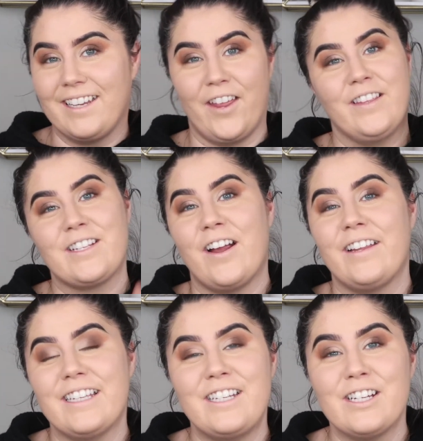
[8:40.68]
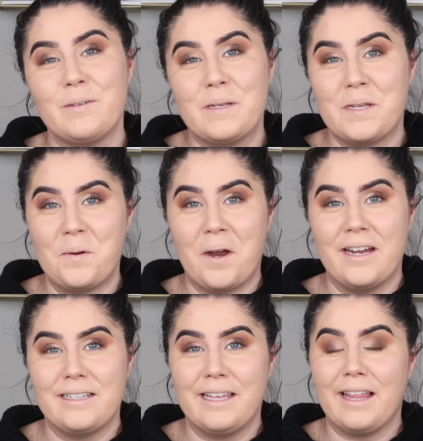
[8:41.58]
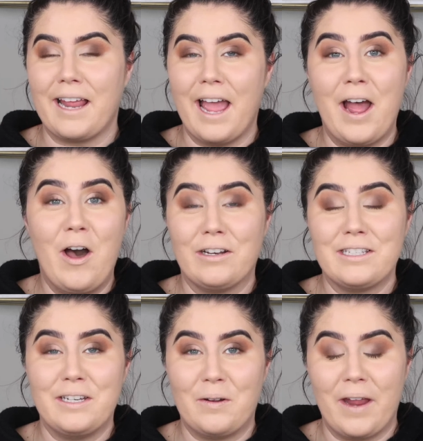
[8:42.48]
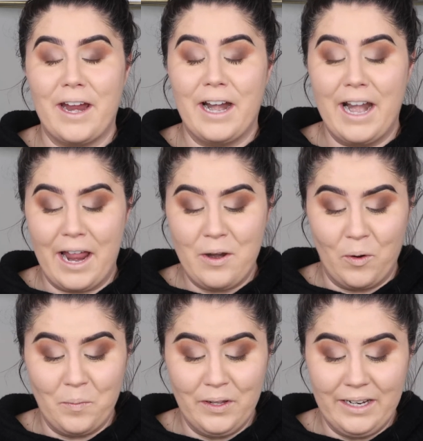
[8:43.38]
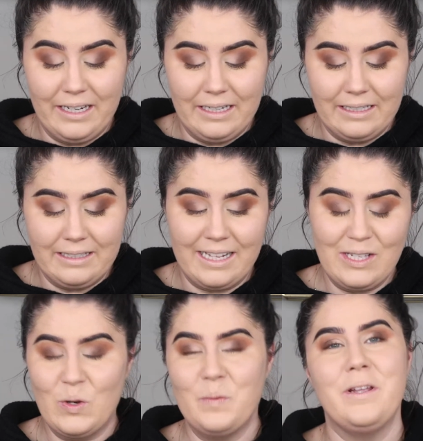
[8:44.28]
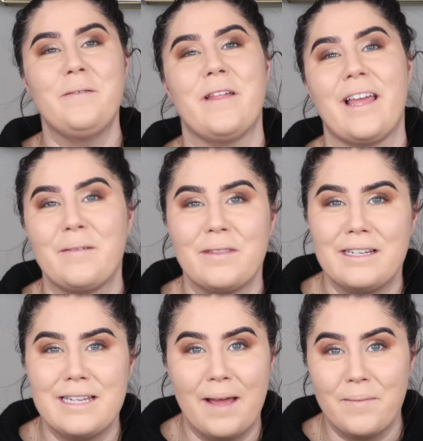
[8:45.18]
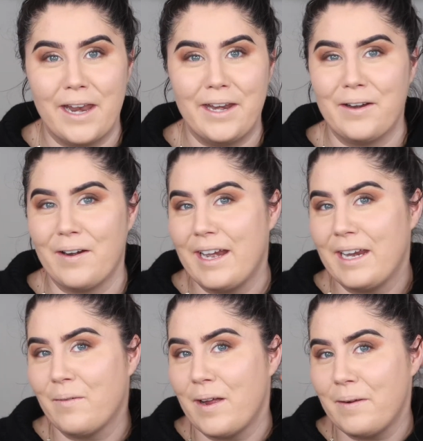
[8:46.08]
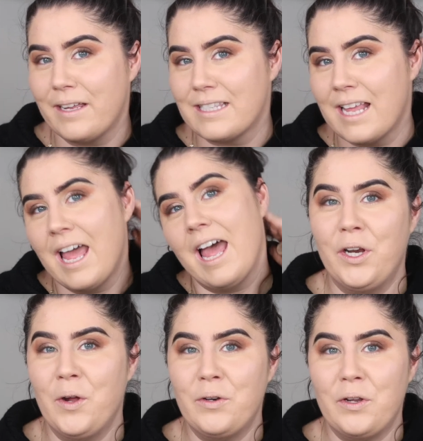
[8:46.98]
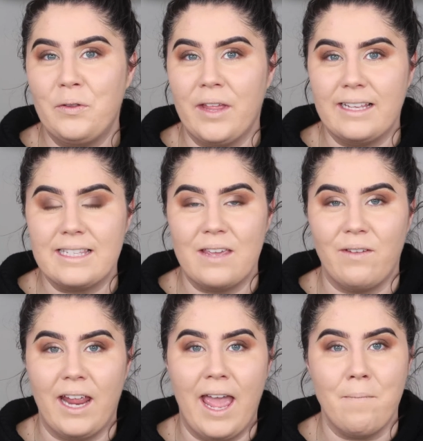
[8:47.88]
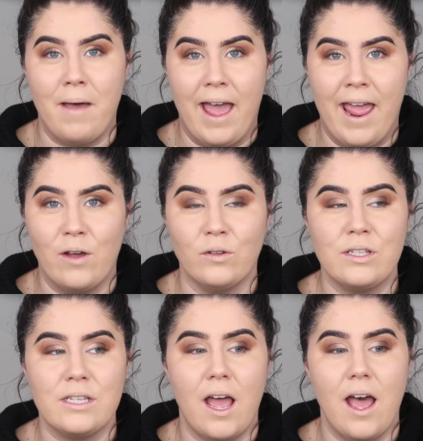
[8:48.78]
Yeah, this year's been so crazy. Like I honestly don't care, and that's normally the time that I decorate anyway, because we don't do Thanksgiving at my house.